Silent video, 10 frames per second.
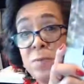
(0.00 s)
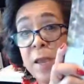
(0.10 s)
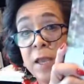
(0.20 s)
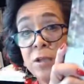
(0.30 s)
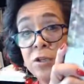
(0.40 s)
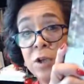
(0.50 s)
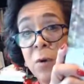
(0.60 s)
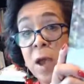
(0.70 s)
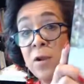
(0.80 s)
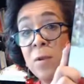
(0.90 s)
Baking Show.
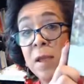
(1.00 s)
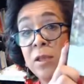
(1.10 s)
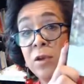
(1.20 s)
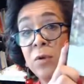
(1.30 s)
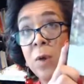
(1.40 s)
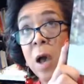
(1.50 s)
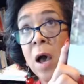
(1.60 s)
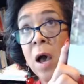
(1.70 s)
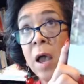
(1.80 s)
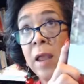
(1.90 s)
I don't know about you.
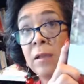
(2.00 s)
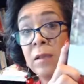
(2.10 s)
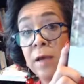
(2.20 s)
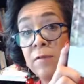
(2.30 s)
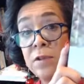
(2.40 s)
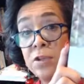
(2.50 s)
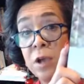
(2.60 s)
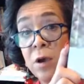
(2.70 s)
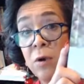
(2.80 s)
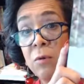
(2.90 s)
I love the
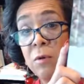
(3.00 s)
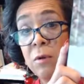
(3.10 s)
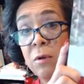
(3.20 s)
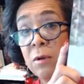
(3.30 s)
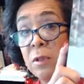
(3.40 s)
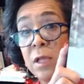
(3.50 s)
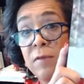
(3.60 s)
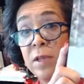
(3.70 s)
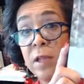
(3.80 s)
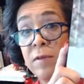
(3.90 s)
show. Love
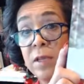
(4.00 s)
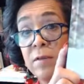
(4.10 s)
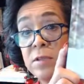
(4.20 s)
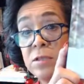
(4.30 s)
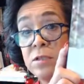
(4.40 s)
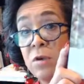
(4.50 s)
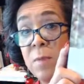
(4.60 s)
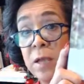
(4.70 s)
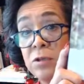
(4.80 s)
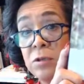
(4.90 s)
it, love it, love it so
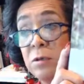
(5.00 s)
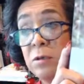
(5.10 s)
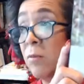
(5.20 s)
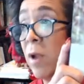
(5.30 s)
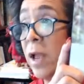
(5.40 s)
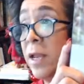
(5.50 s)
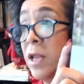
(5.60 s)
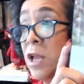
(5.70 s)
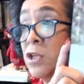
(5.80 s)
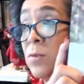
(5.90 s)
much, right?
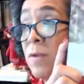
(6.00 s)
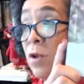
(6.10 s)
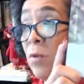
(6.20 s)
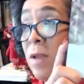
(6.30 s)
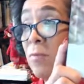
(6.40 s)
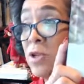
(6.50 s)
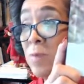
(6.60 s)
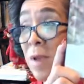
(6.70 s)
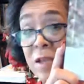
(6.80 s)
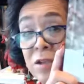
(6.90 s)
So we have the Great British Baking